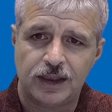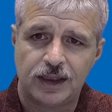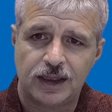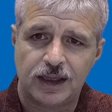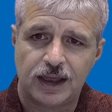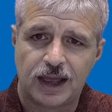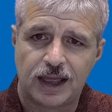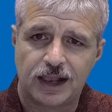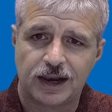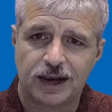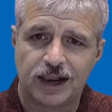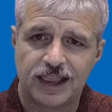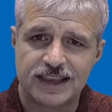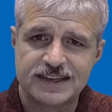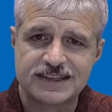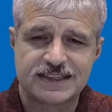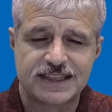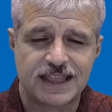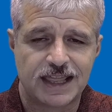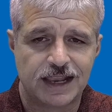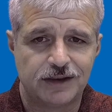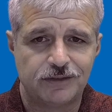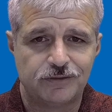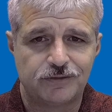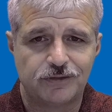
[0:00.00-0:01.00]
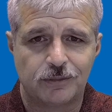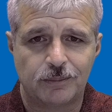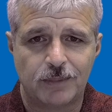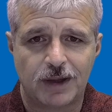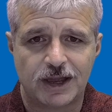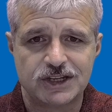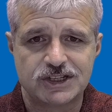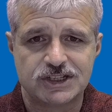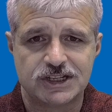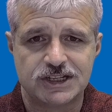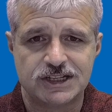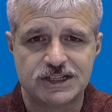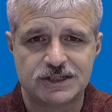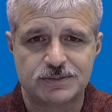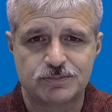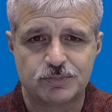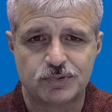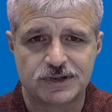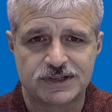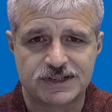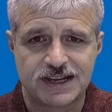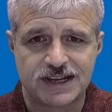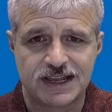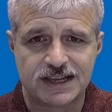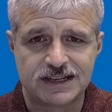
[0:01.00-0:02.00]
unless that information is
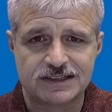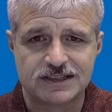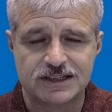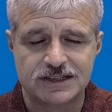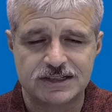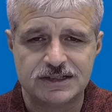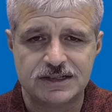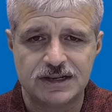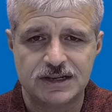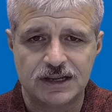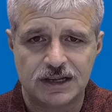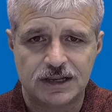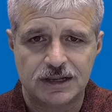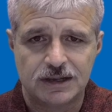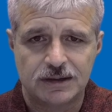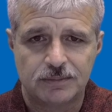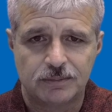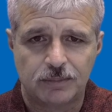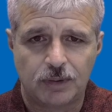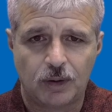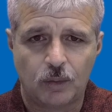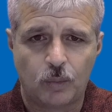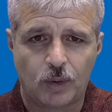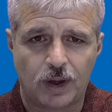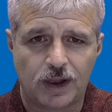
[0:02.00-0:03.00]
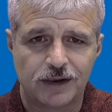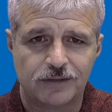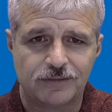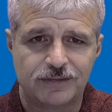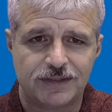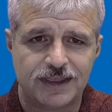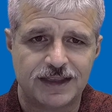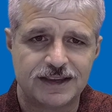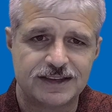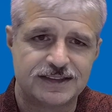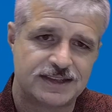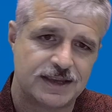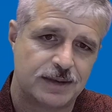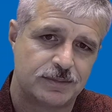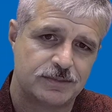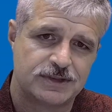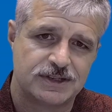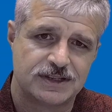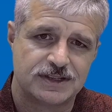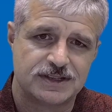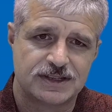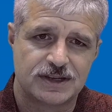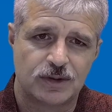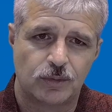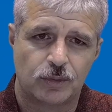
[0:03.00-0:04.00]
protected by one of the
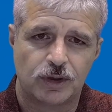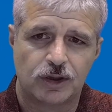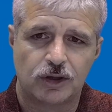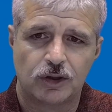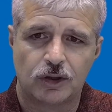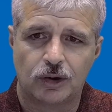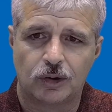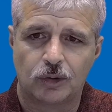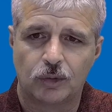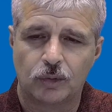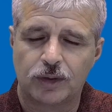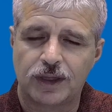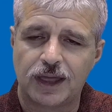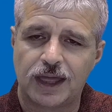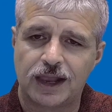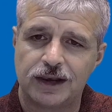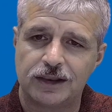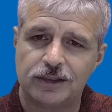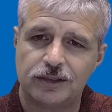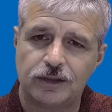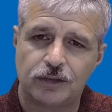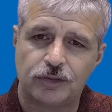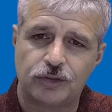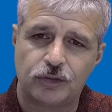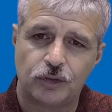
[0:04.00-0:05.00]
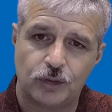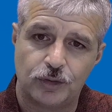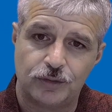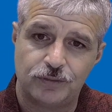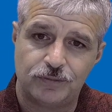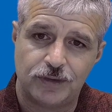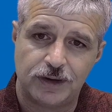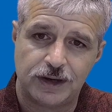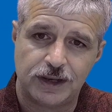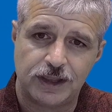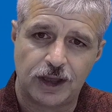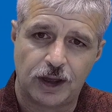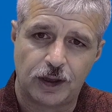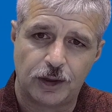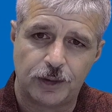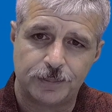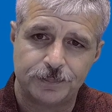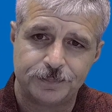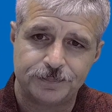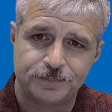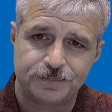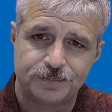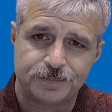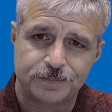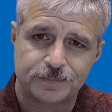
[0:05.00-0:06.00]
exemptions that we're going to look at in the third video.
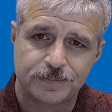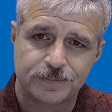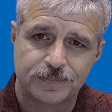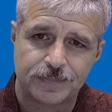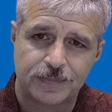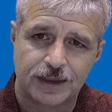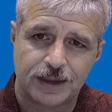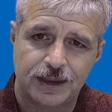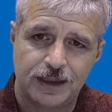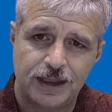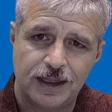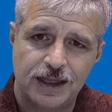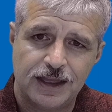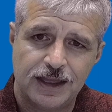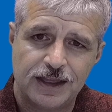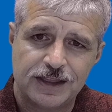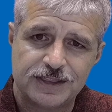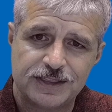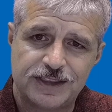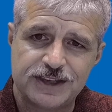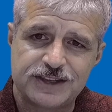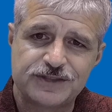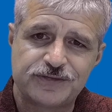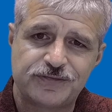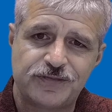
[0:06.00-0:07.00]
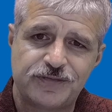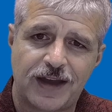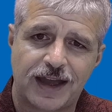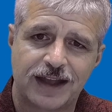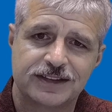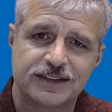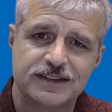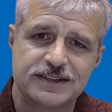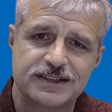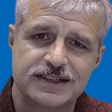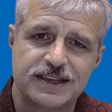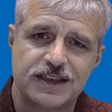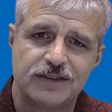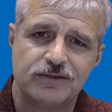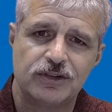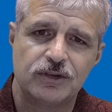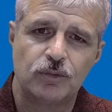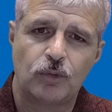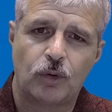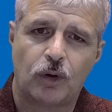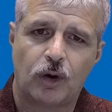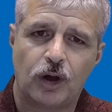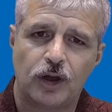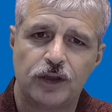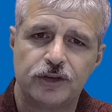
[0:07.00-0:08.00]
This fact has given
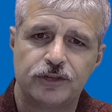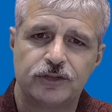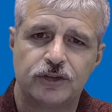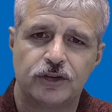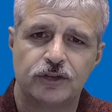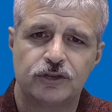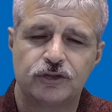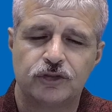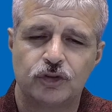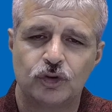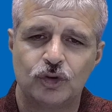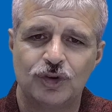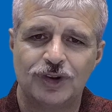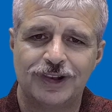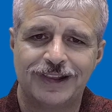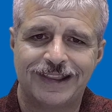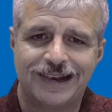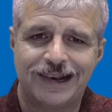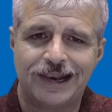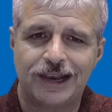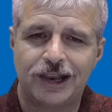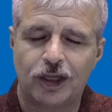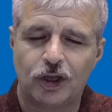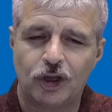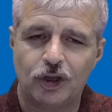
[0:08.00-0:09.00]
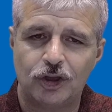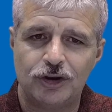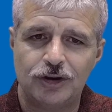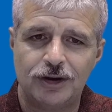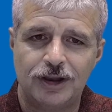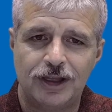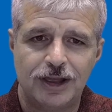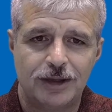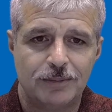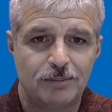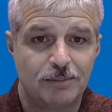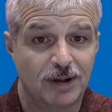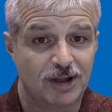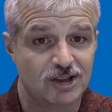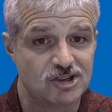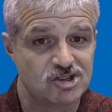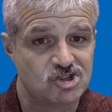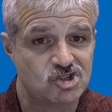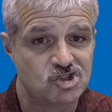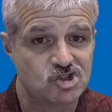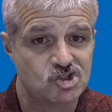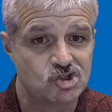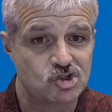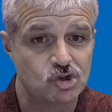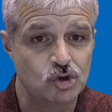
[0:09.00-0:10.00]
rise to two little-known but
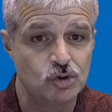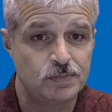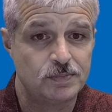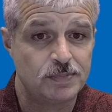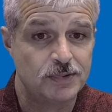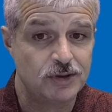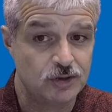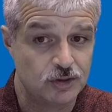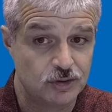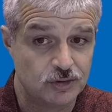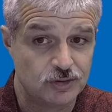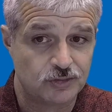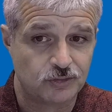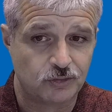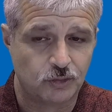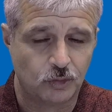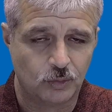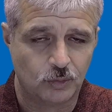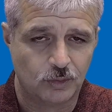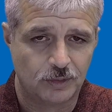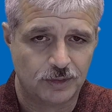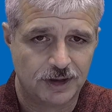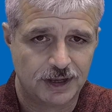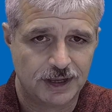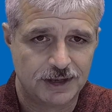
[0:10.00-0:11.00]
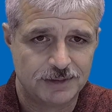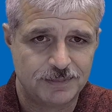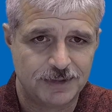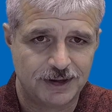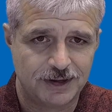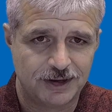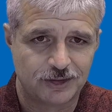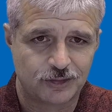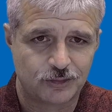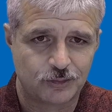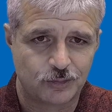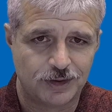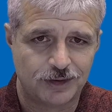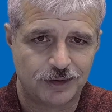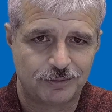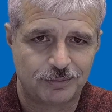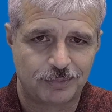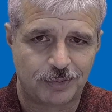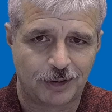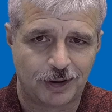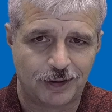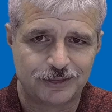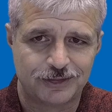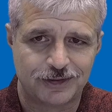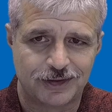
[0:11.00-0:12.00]
super useful administrative
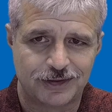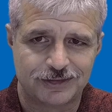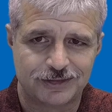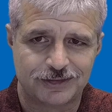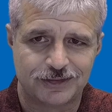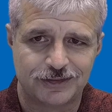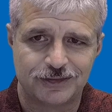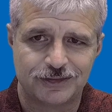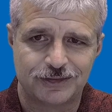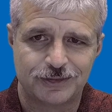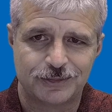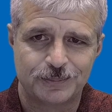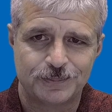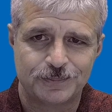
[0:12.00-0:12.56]
processes.